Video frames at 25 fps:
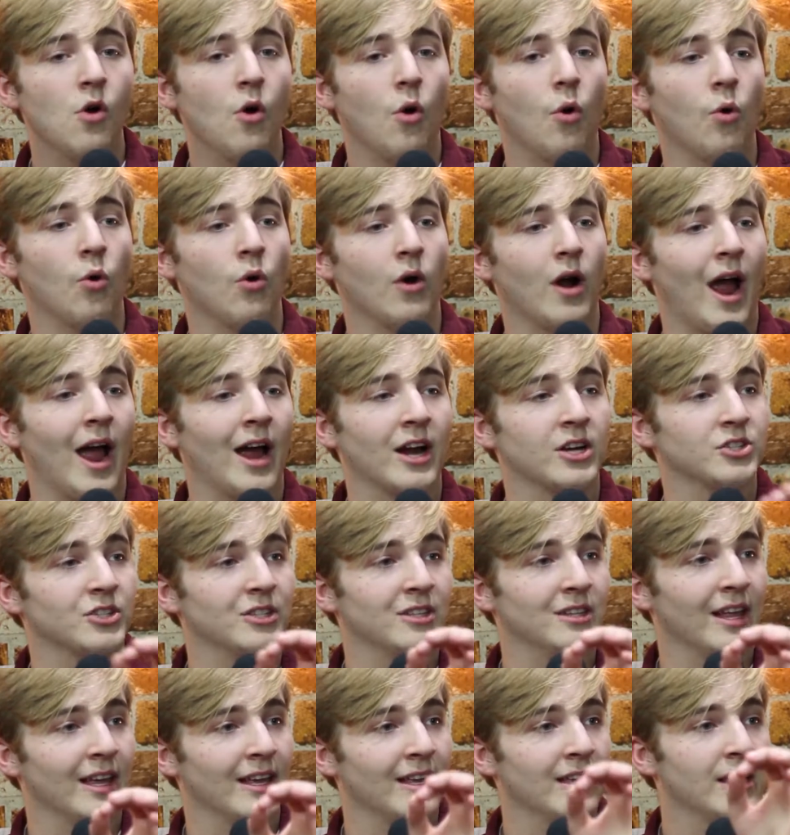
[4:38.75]
or
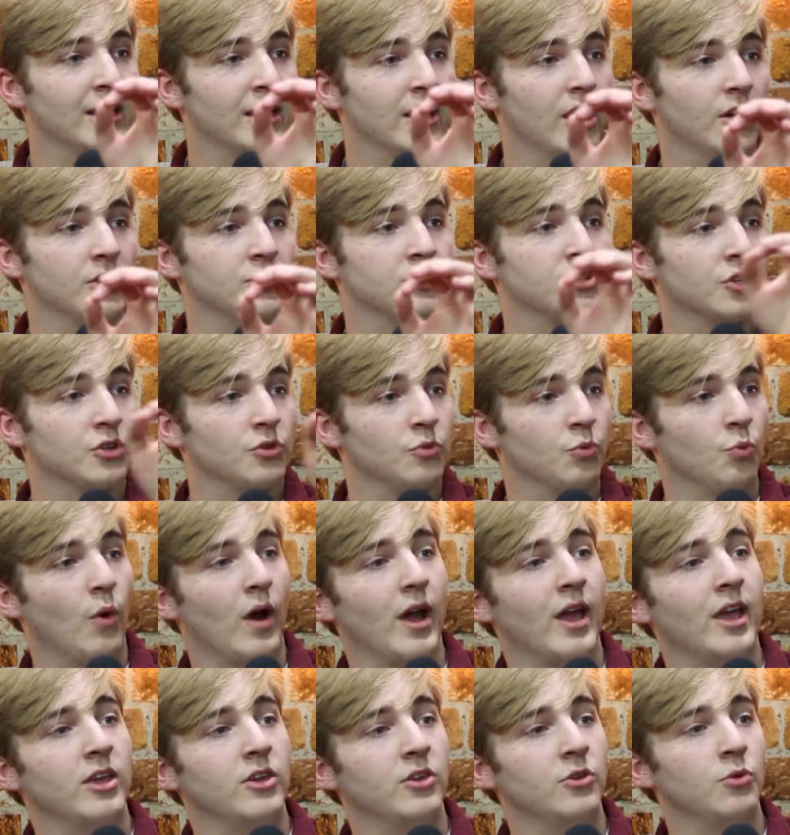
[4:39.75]
actually like a certain
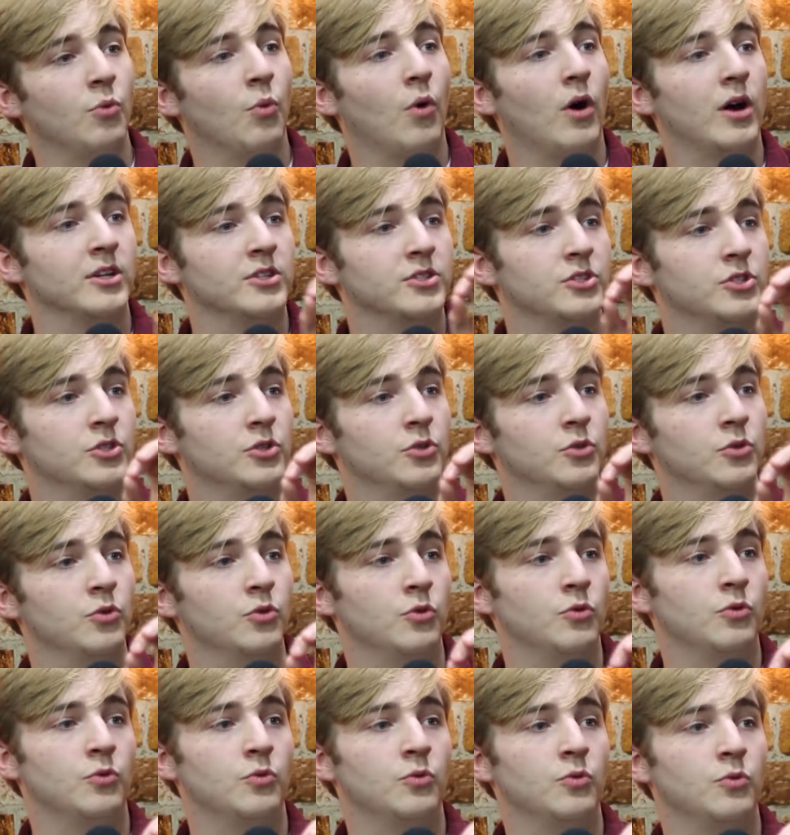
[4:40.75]
way you want
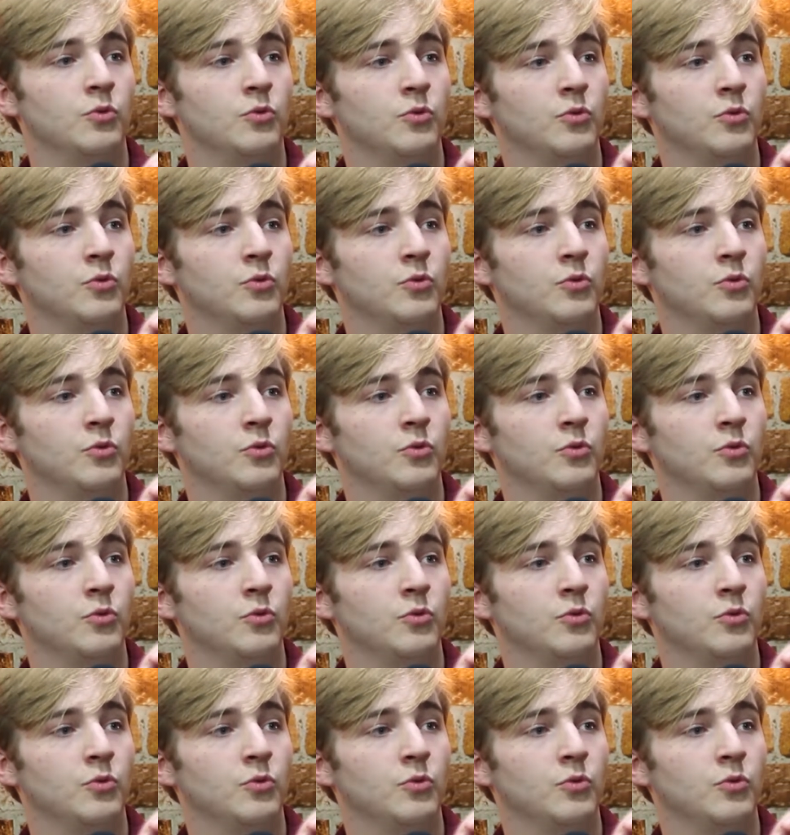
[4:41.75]
to